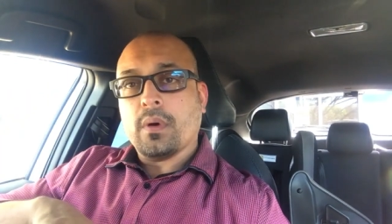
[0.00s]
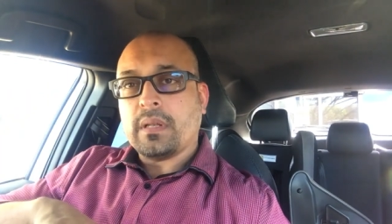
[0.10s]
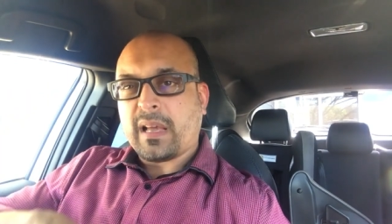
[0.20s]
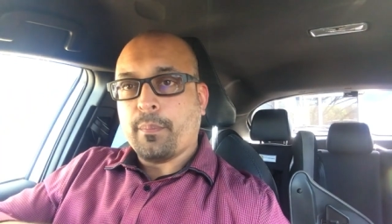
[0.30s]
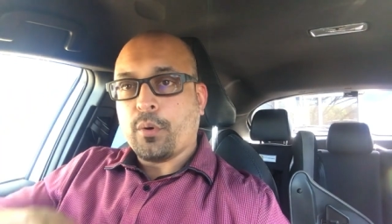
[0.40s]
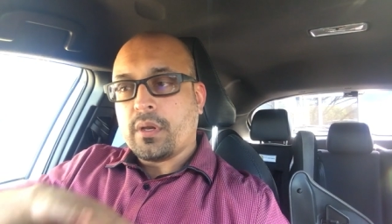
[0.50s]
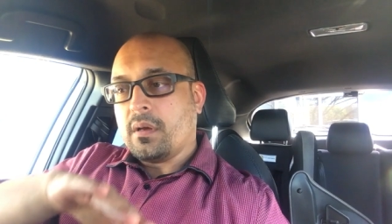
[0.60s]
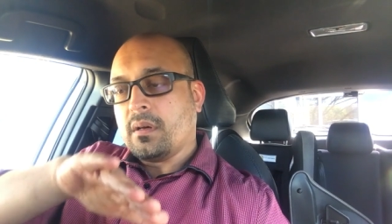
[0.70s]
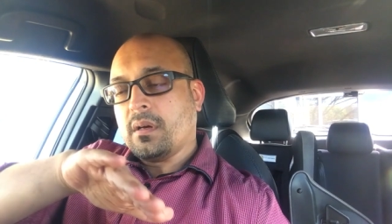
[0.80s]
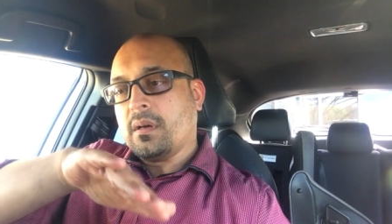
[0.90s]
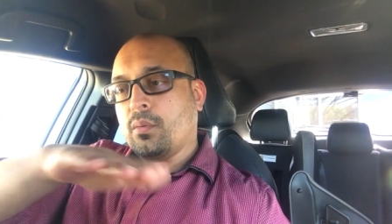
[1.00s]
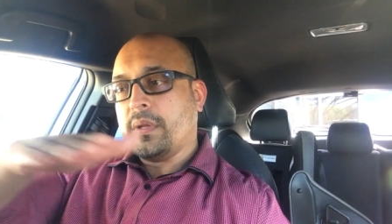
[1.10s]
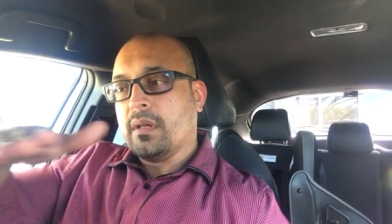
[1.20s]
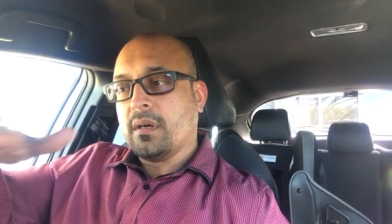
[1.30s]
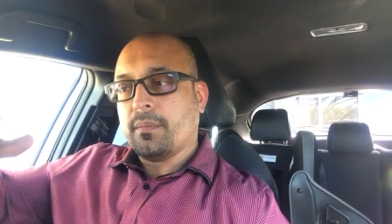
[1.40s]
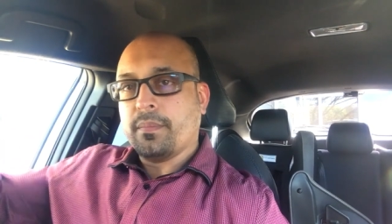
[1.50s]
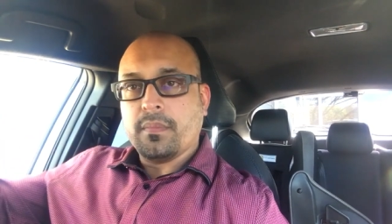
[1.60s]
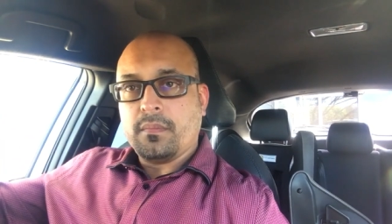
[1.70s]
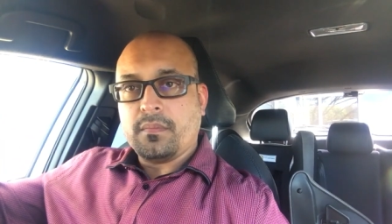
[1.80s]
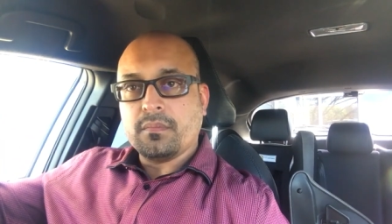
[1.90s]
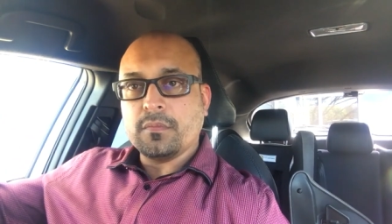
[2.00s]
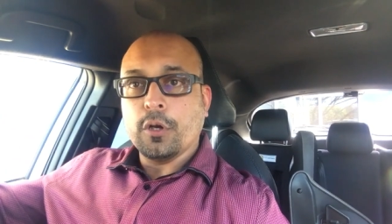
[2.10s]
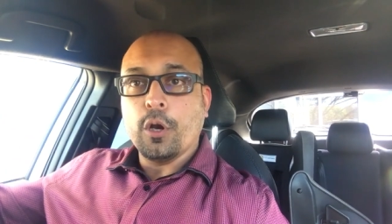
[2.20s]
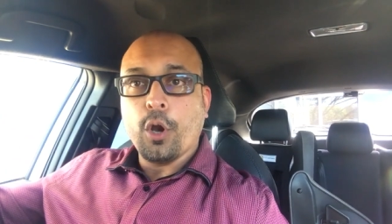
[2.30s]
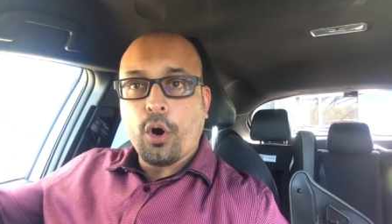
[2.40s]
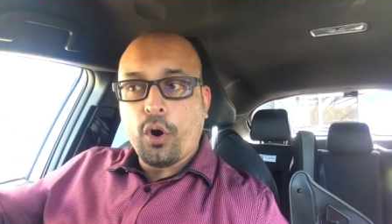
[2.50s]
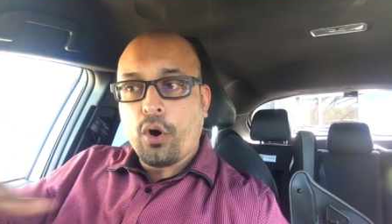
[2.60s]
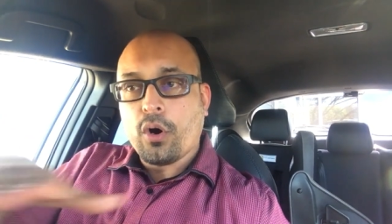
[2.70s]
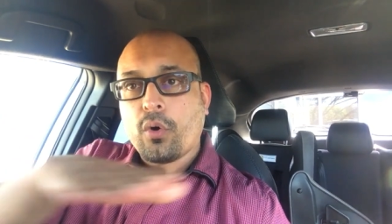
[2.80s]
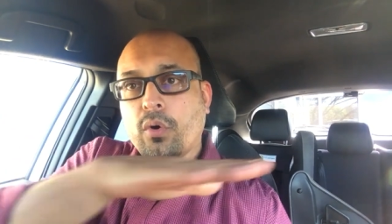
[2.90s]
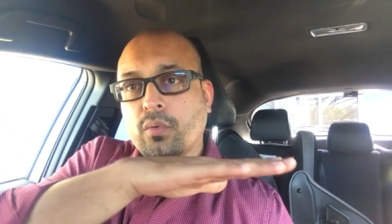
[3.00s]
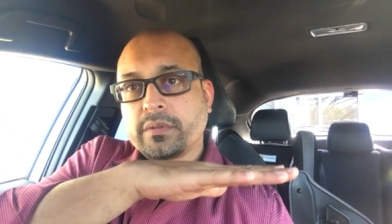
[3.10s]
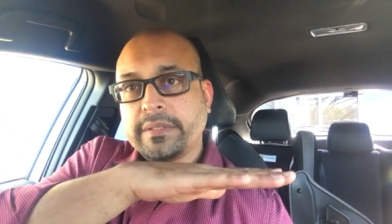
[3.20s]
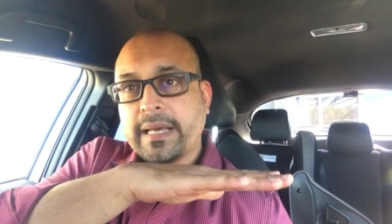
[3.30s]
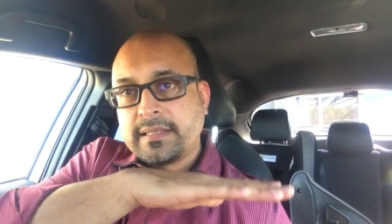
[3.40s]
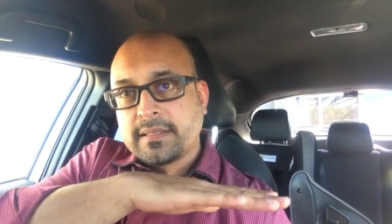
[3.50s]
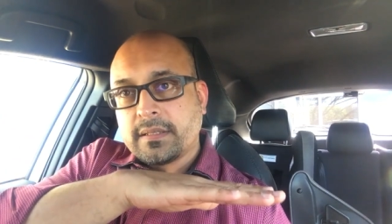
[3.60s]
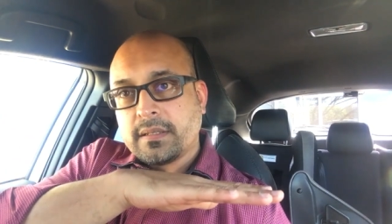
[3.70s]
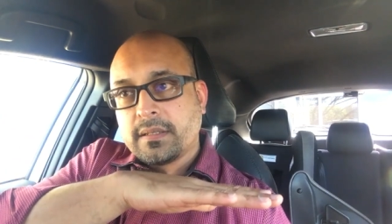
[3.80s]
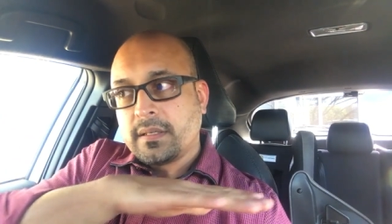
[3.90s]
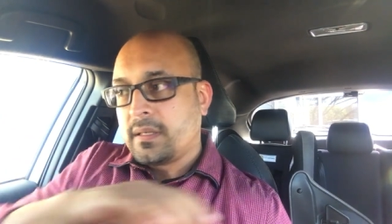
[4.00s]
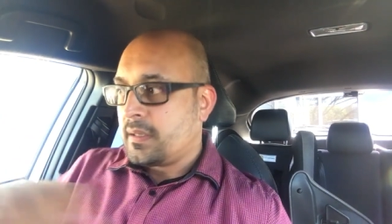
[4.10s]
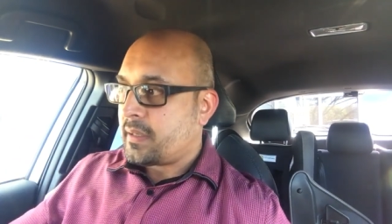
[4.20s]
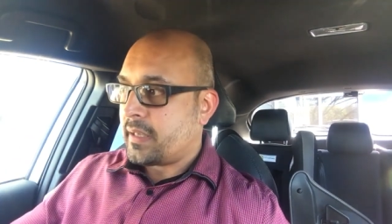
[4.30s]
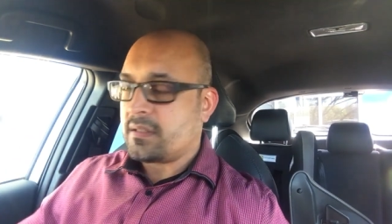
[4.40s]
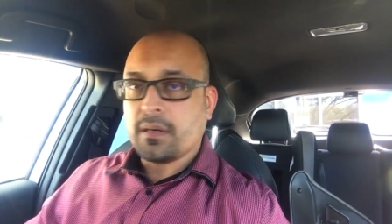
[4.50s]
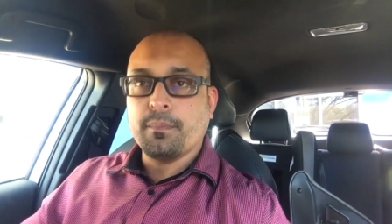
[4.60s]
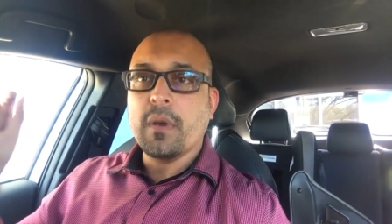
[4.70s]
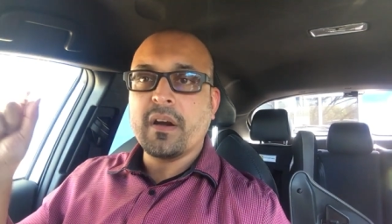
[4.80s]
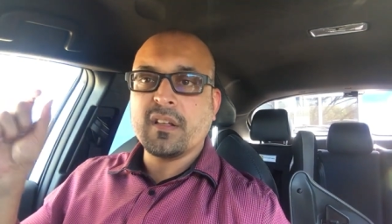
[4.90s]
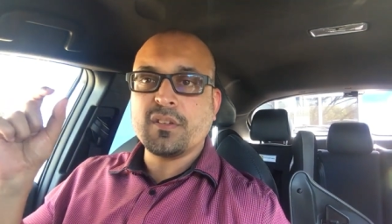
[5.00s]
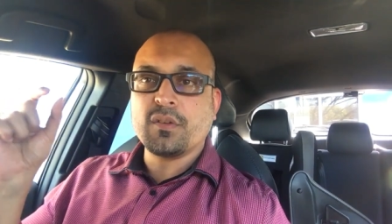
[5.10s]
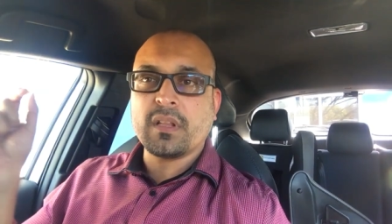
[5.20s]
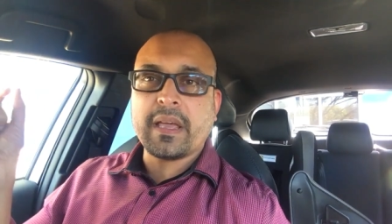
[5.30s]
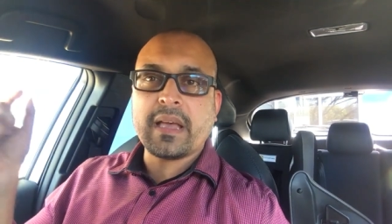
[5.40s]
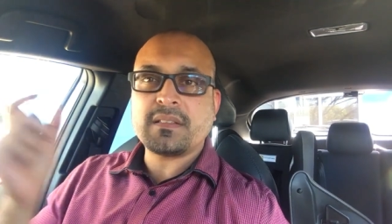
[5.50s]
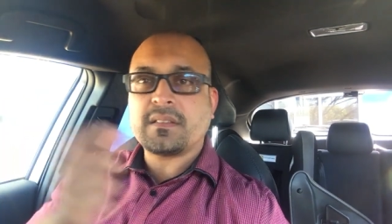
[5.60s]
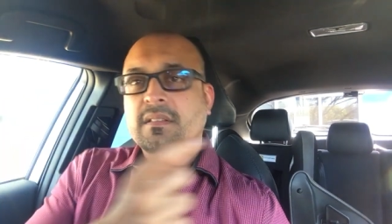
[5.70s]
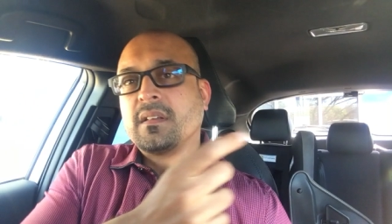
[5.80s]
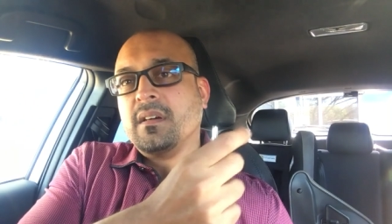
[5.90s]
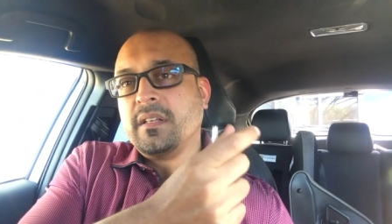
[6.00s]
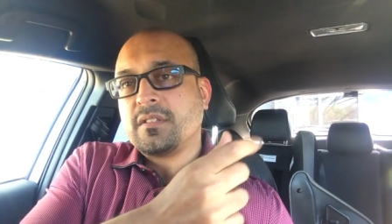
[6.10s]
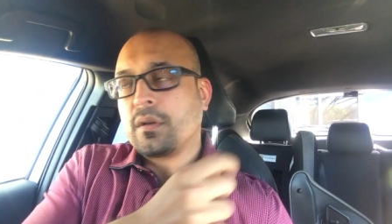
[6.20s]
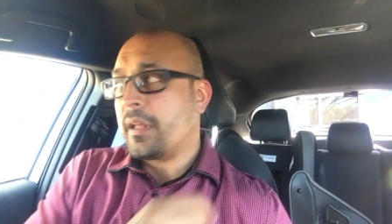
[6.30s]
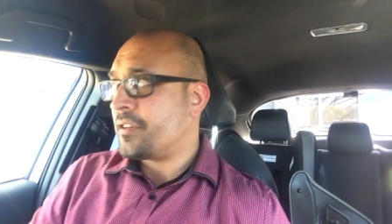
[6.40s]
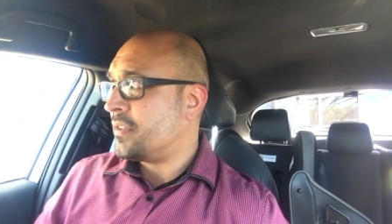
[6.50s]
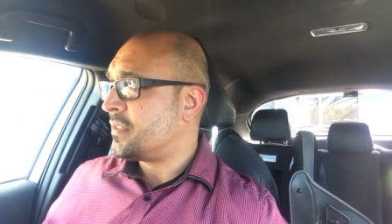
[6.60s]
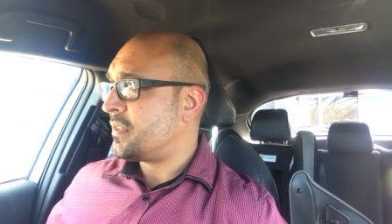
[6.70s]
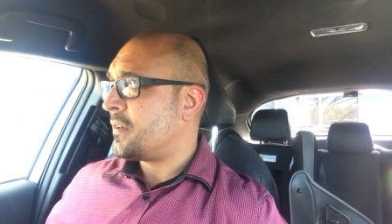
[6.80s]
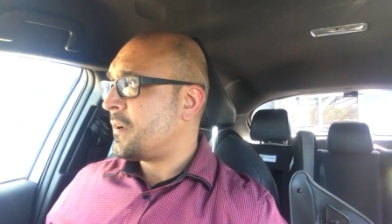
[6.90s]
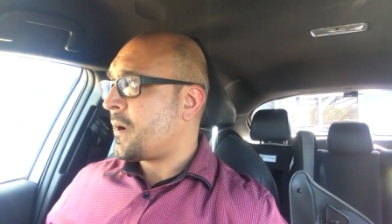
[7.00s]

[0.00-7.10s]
like a podium with a long desk and some burners, you know, the gas installations.